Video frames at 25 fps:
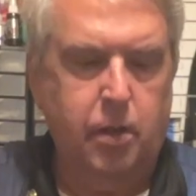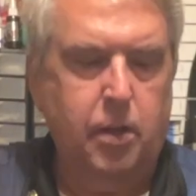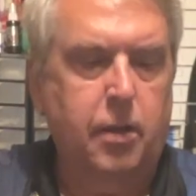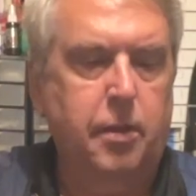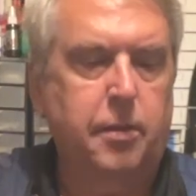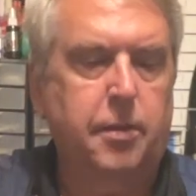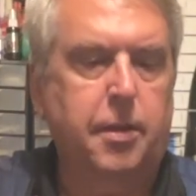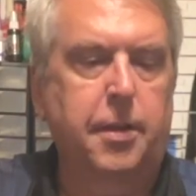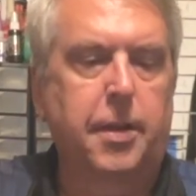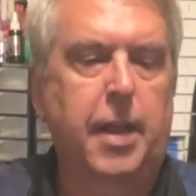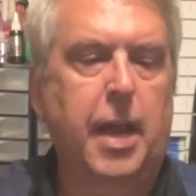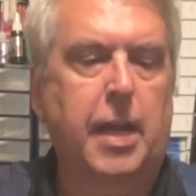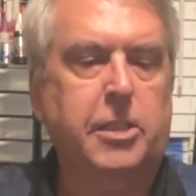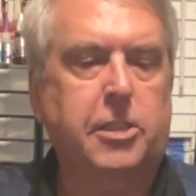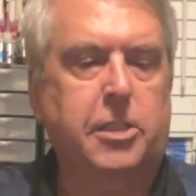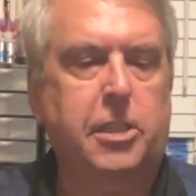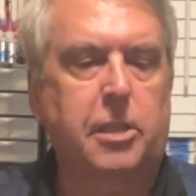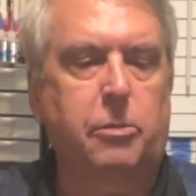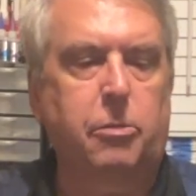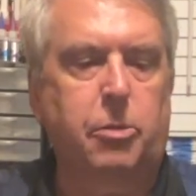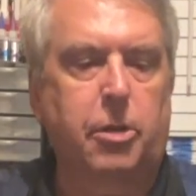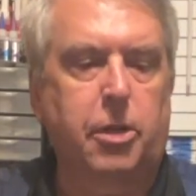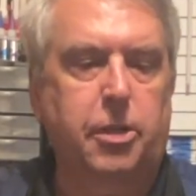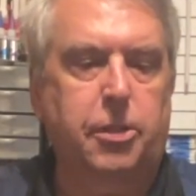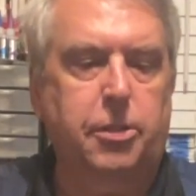the next thing
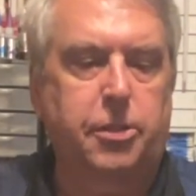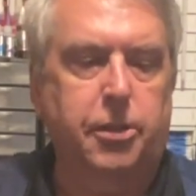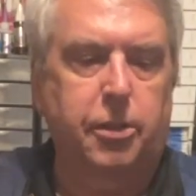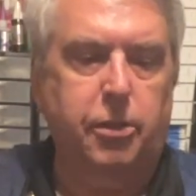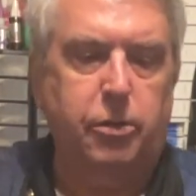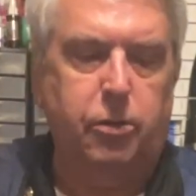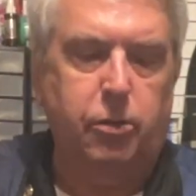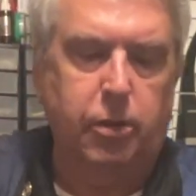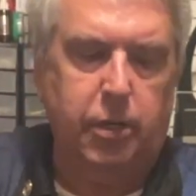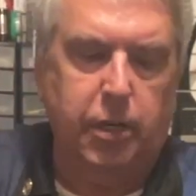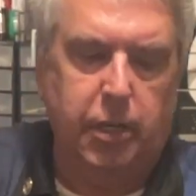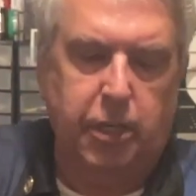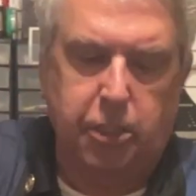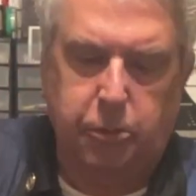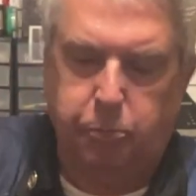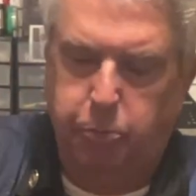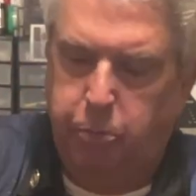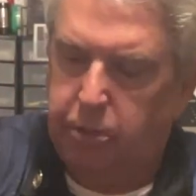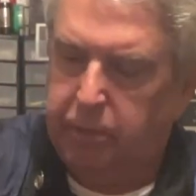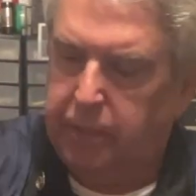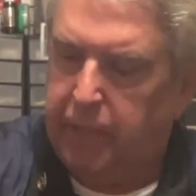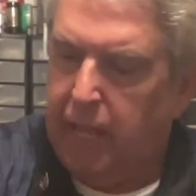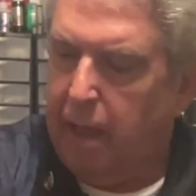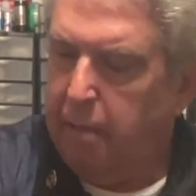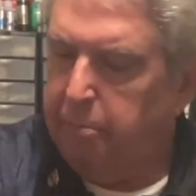we're going to do is
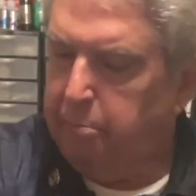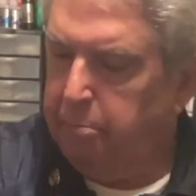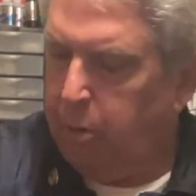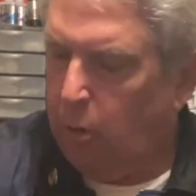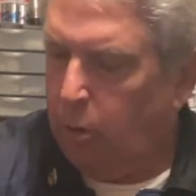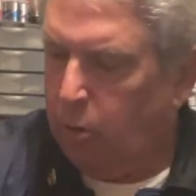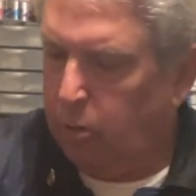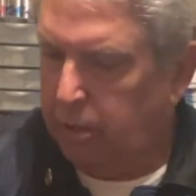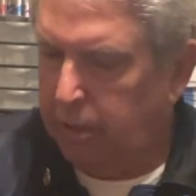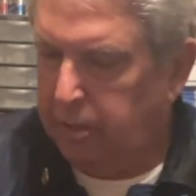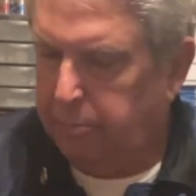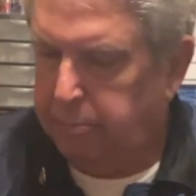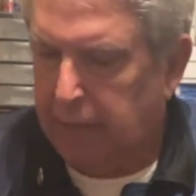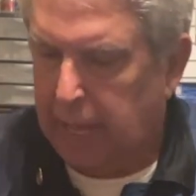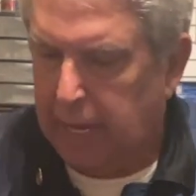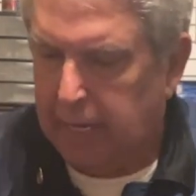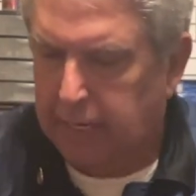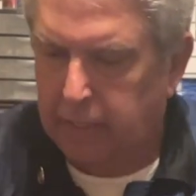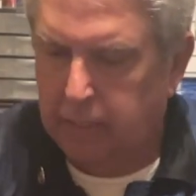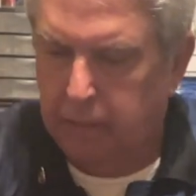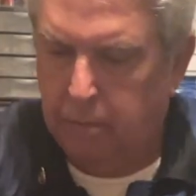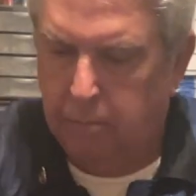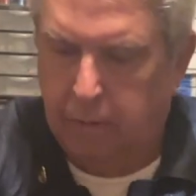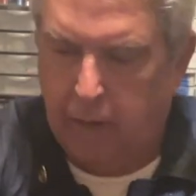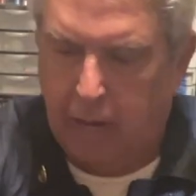put that bolt back
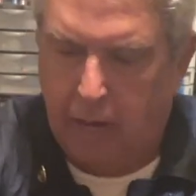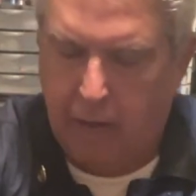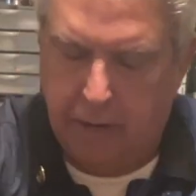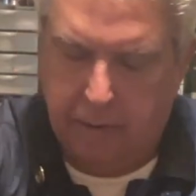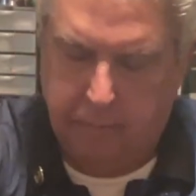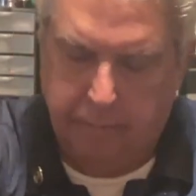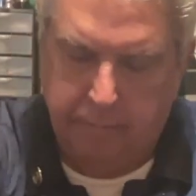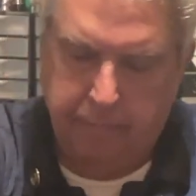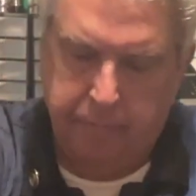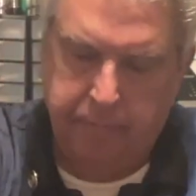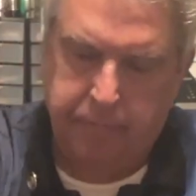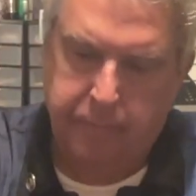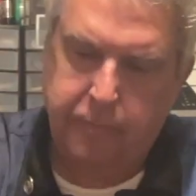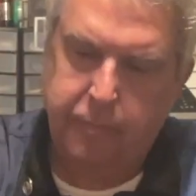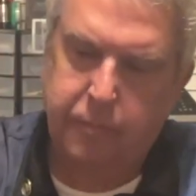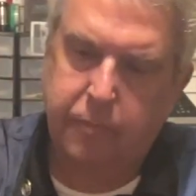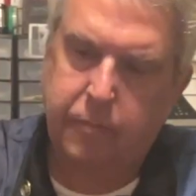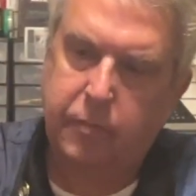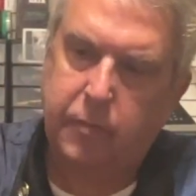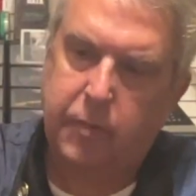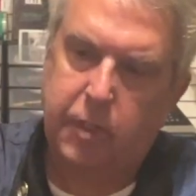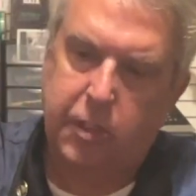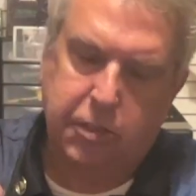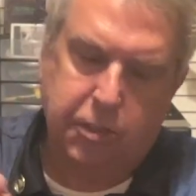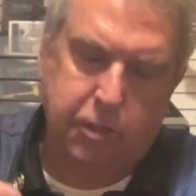in the bottom,
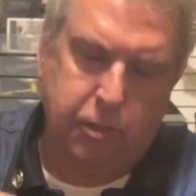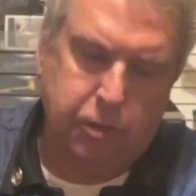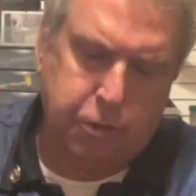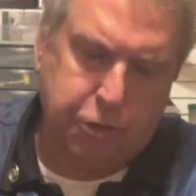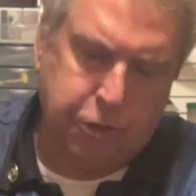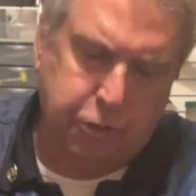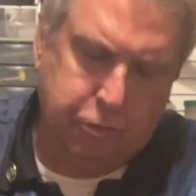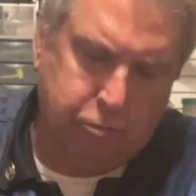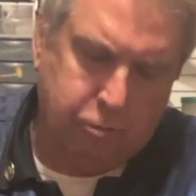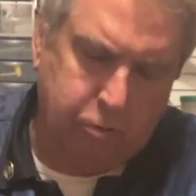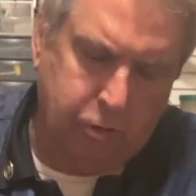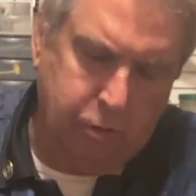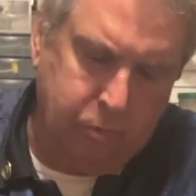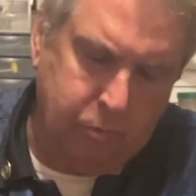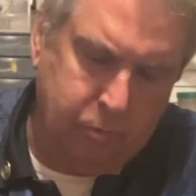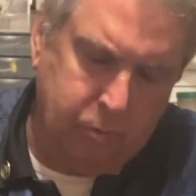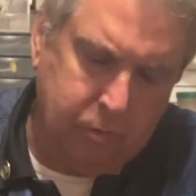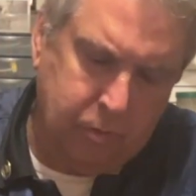this little screw.